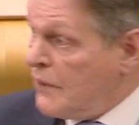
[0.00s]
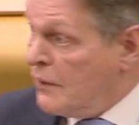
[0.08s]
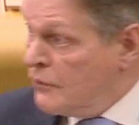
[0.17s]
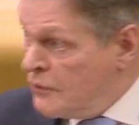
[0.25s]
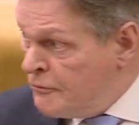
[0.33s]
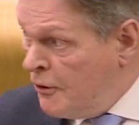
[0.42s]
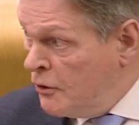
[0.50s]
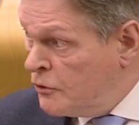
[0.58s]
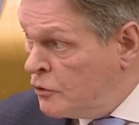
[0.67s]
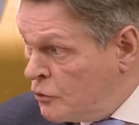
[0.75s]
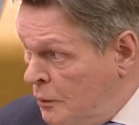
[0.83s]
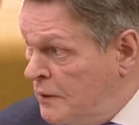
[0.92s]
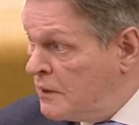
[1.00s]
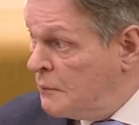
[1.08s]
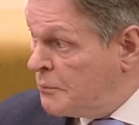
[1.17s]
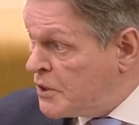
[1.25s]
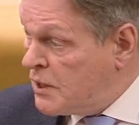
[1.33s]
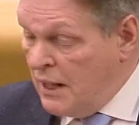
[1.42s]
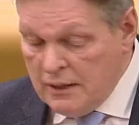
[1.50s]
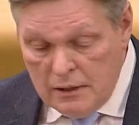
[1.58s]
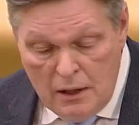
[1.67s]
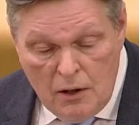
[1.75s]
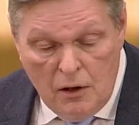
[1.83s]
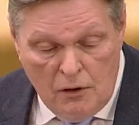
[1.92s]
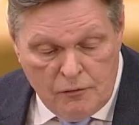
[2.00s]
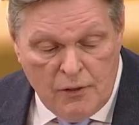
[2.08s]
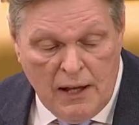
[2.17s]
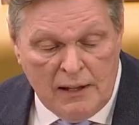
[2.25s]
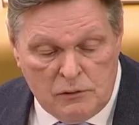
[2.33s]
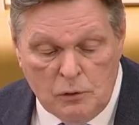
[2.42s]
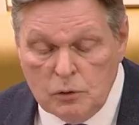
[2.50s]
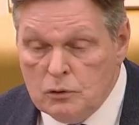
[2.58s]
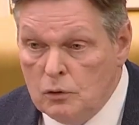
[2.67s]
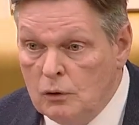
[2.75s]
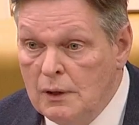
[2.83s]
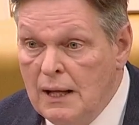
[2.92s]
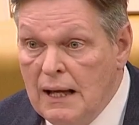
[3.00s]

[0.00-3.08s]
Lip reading: to fund 20% of that total.